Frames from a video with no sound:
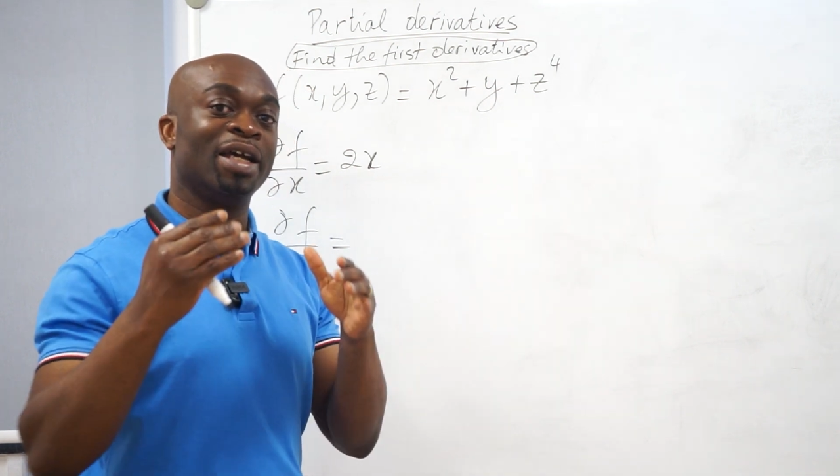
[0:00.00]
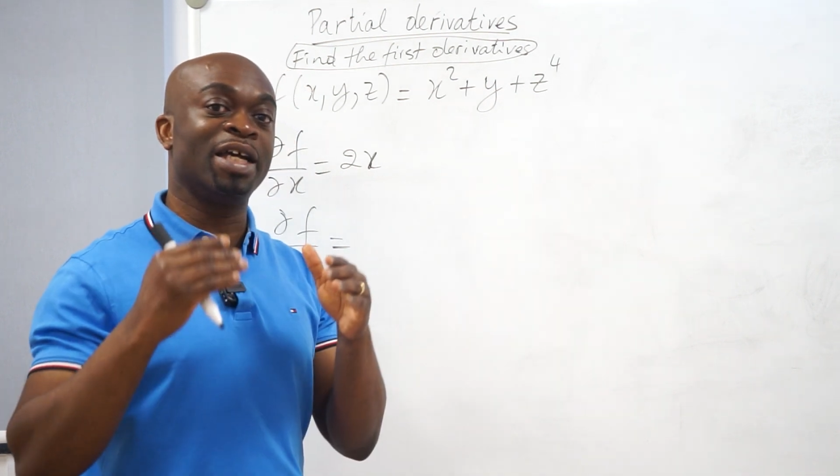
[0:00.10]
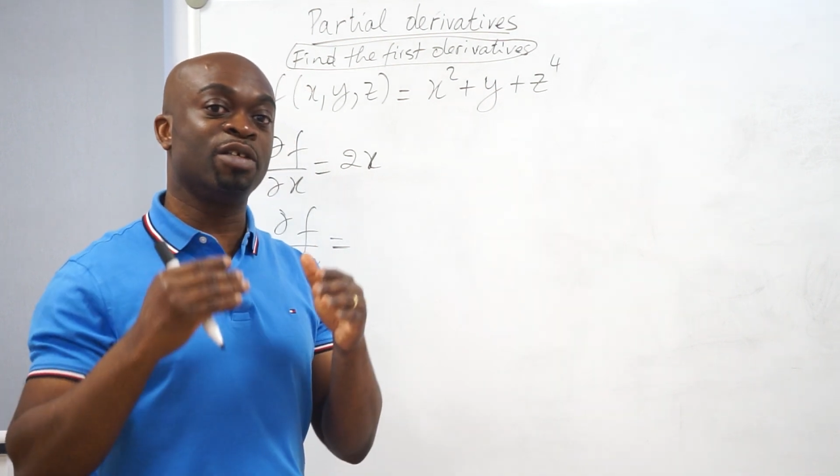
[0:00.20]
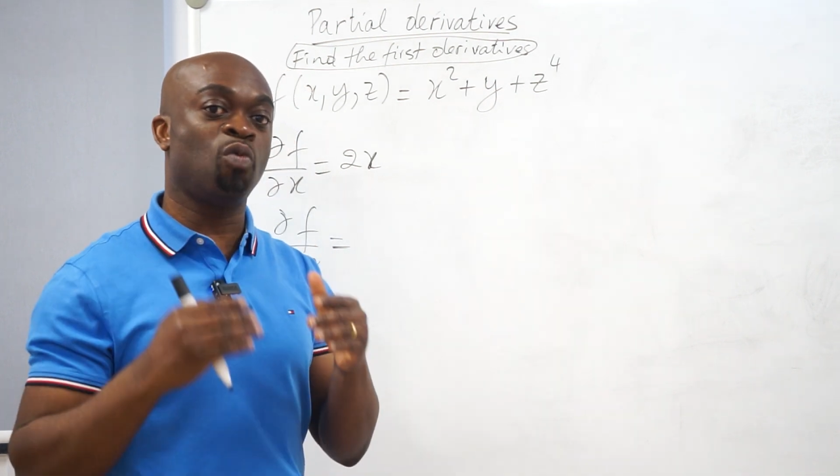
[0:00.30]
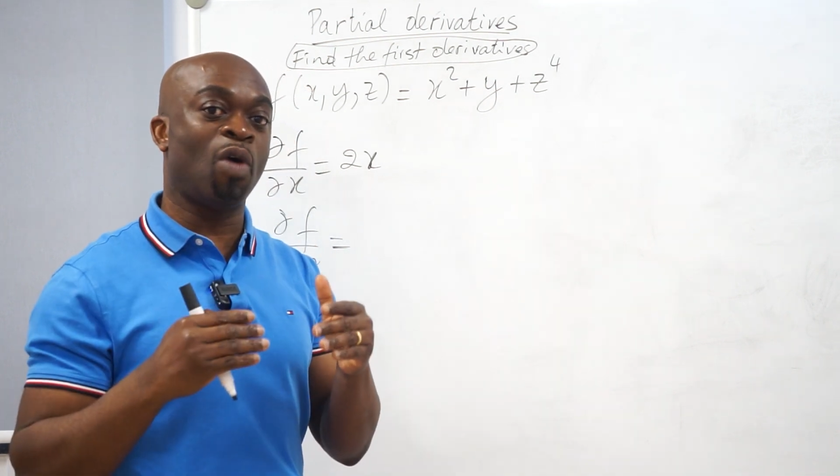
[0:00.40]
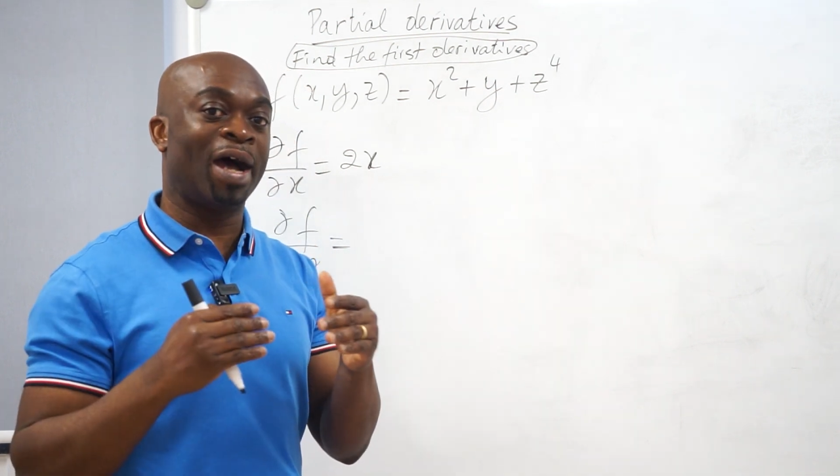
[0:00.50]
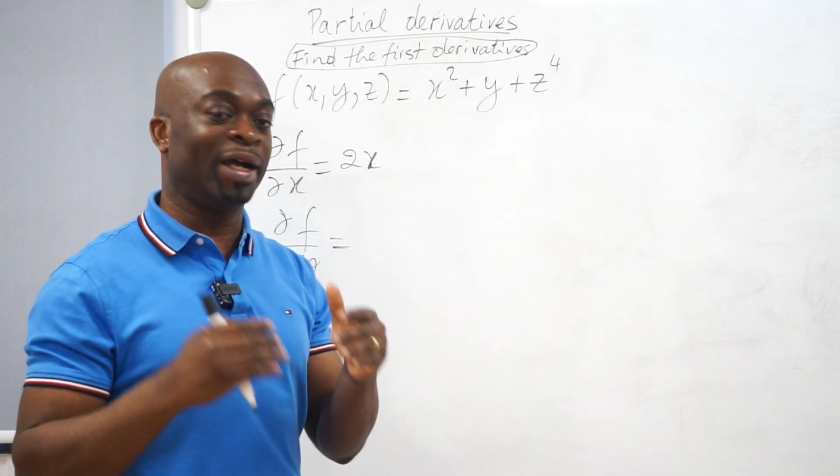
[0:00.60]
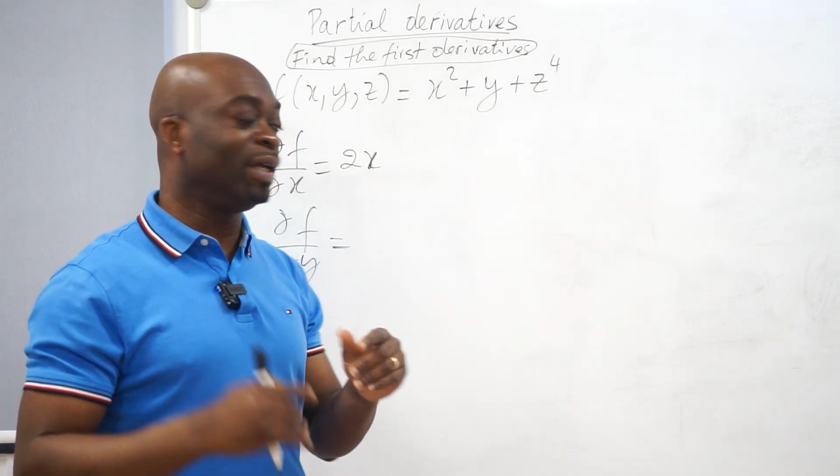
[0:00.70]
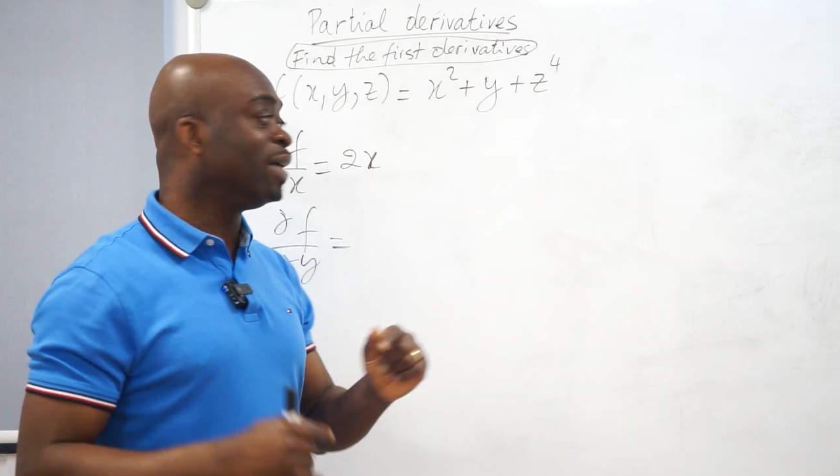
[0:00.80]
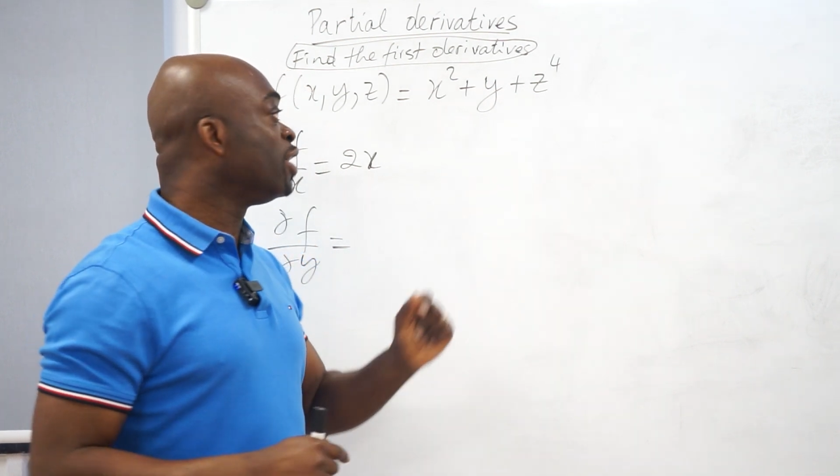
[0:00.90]
is
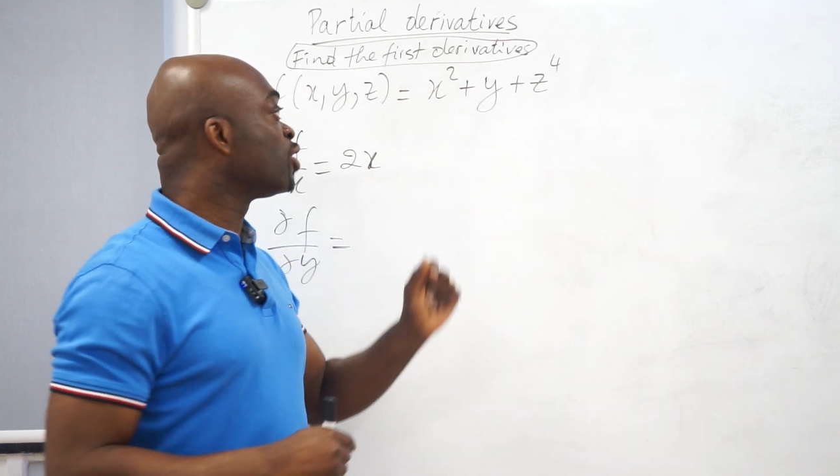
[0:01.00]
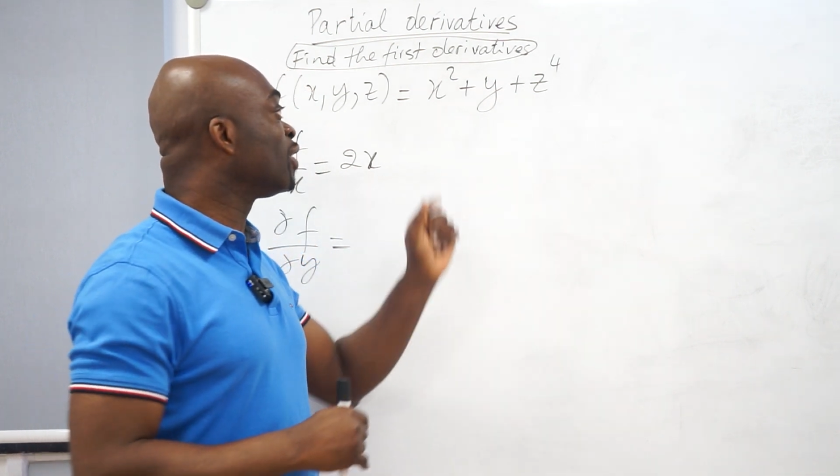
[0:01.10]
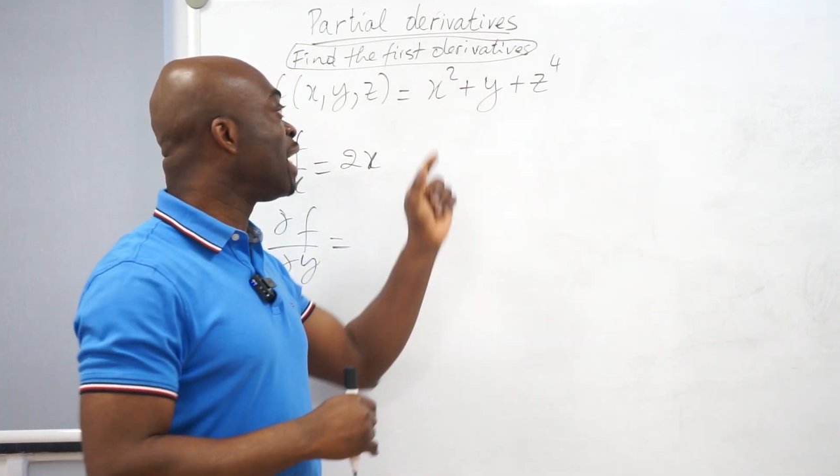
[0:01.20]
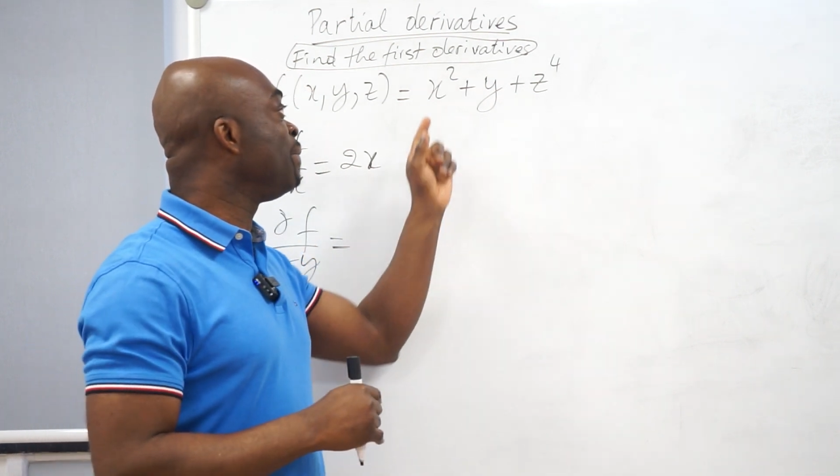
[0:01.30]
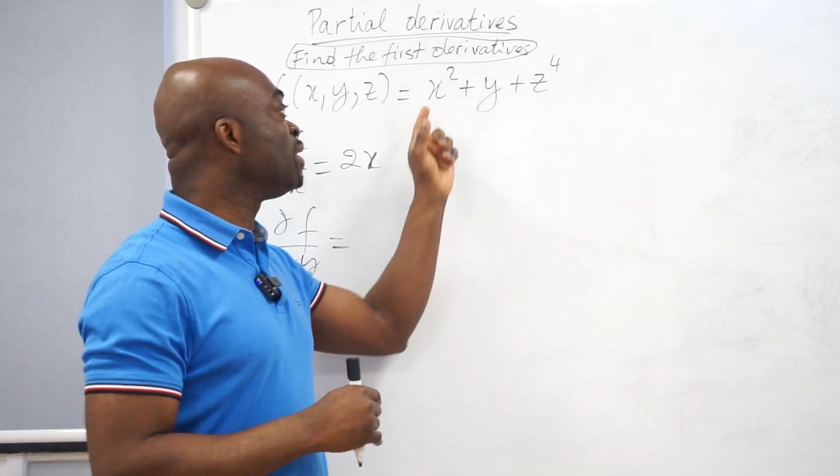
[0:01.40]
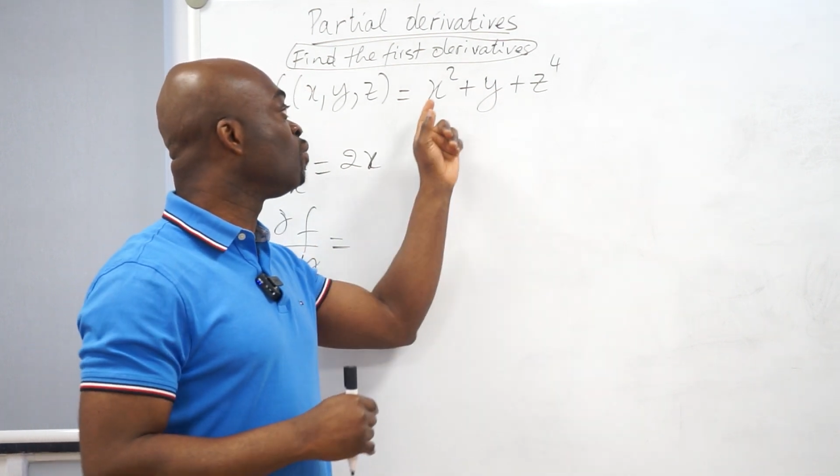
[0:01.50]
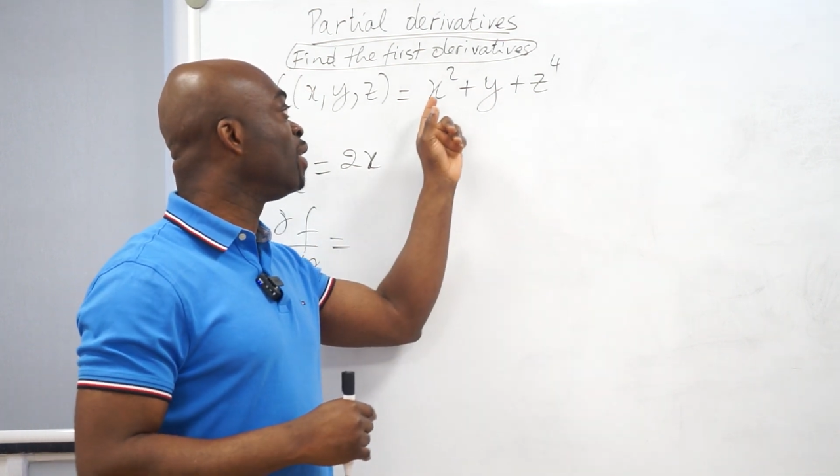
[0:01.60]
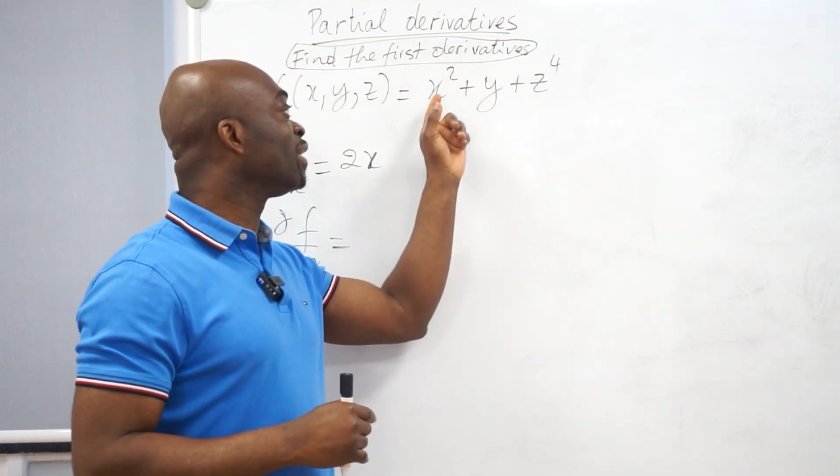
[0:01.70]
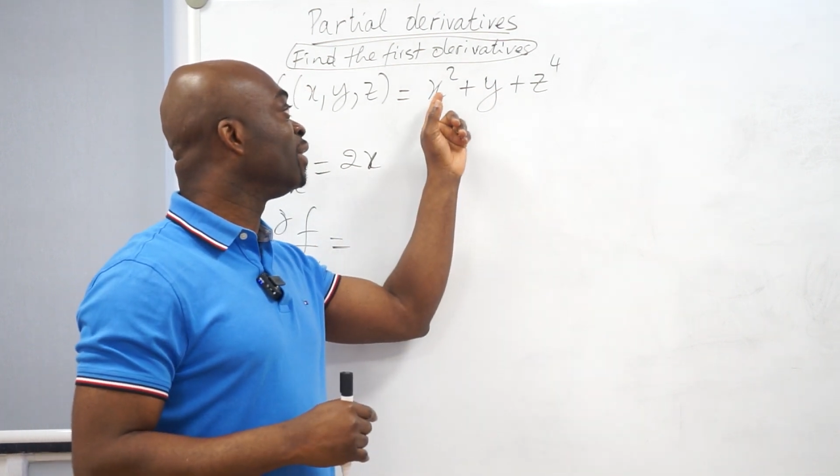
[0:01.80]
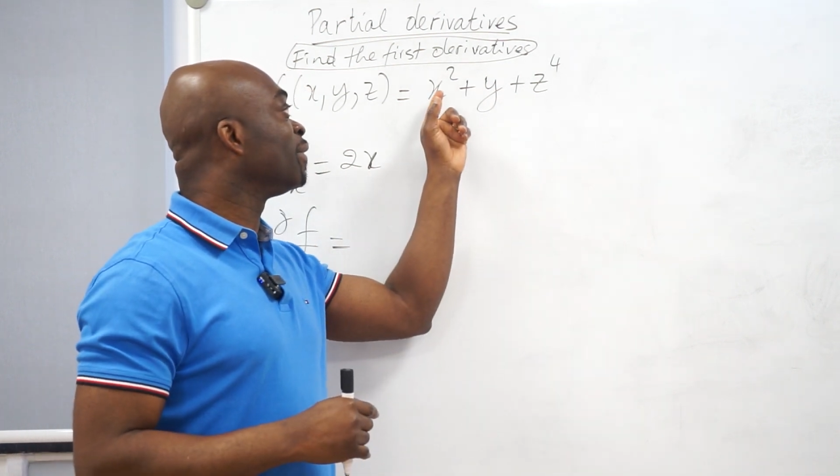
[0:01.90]
y. So that means
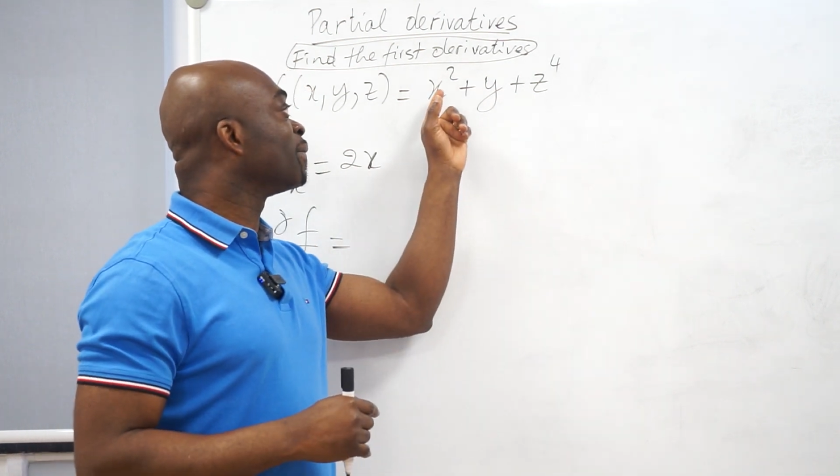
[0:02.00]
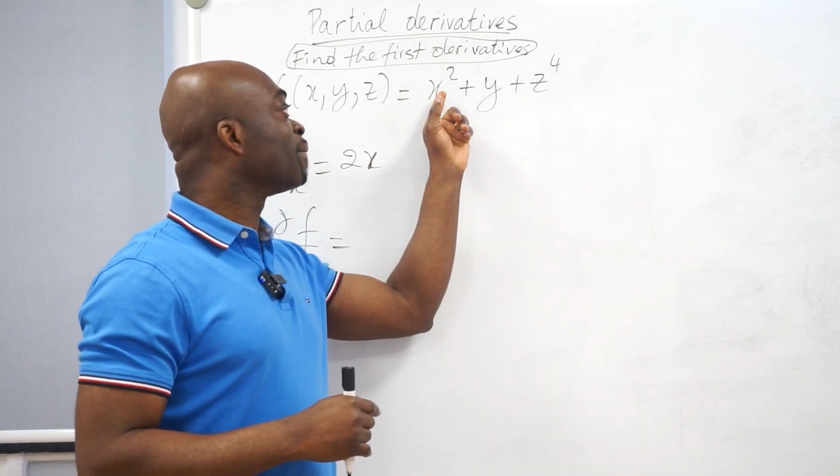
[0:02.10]
what?